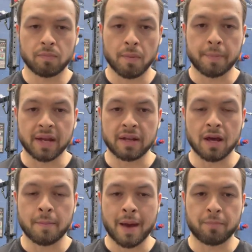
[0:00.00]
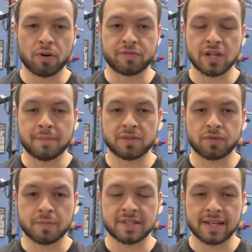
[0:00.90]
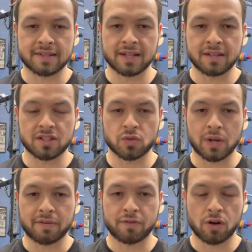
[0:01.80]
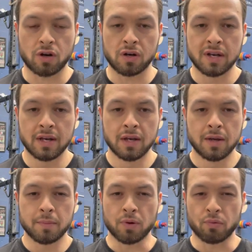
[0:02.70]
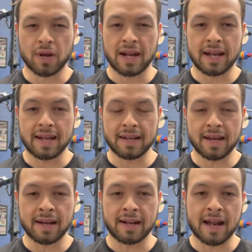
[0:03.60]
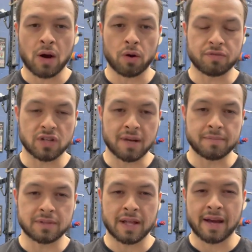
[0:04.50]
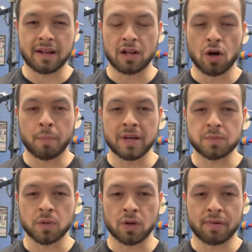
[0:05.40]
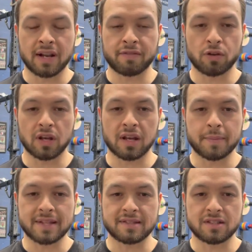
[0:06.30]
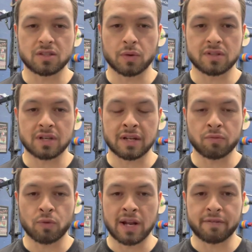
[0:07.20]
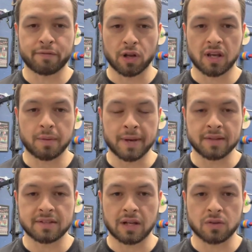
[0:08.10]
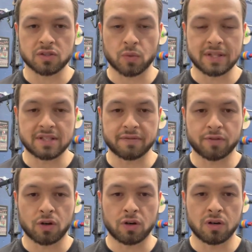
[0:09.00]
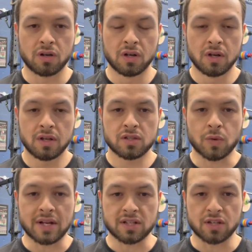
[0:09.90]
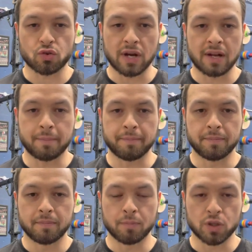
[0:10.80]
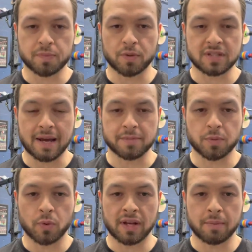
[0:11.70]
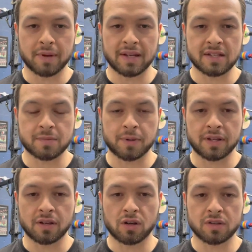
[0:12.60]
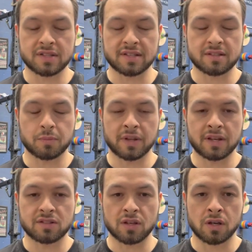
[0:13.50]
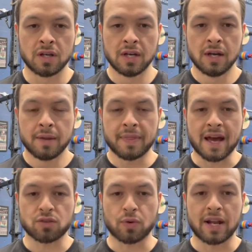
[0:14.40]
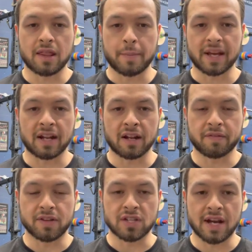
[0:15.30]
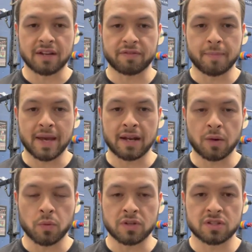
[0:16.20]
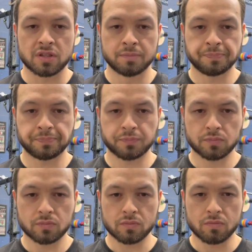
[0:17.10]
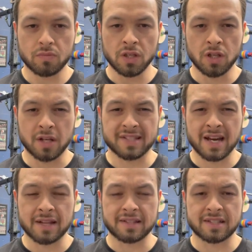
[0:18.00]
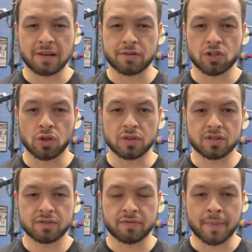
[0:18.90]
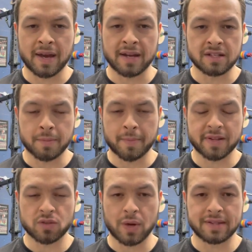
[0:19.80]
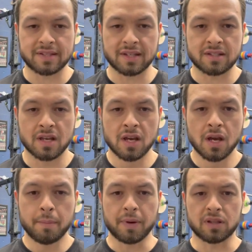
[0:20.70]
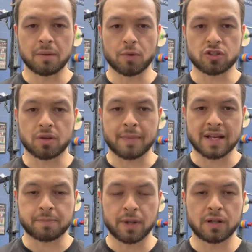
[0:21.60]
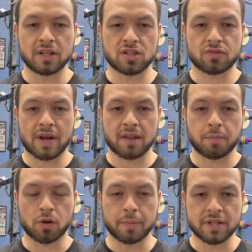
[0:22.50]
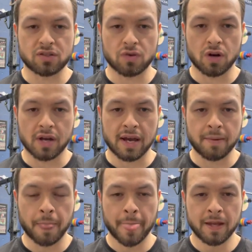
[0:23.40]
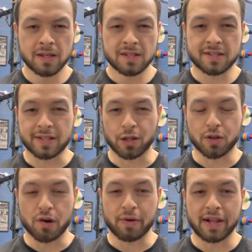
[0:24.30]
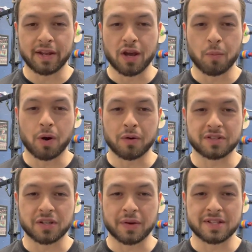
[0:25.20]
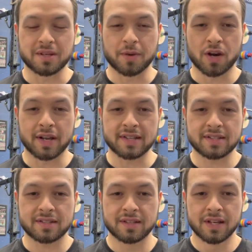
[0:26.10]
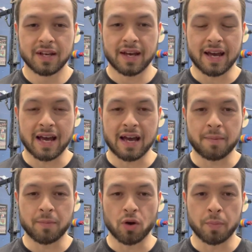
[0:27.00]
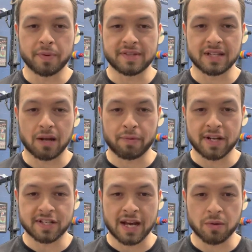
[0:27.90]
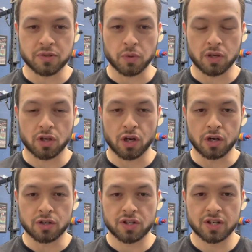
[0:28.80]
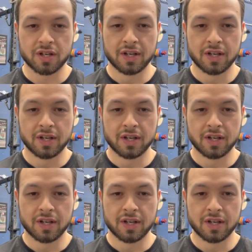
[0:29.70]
been a member of gyms from 16 to 24, but really in and out of gyms, learning little bits, but not really fully committed to it. So I didn't really fully commit until I was 24 to actually training multiple times per week and being disciplined and consistent with it. So that's really the beginning of the journey for me. And it was, starting to see results from that age in my mid-20s, building muscle mass, building strength, becoming stronger. Still not really knowing what I was doing, to be honest, up until I reached out to a coach.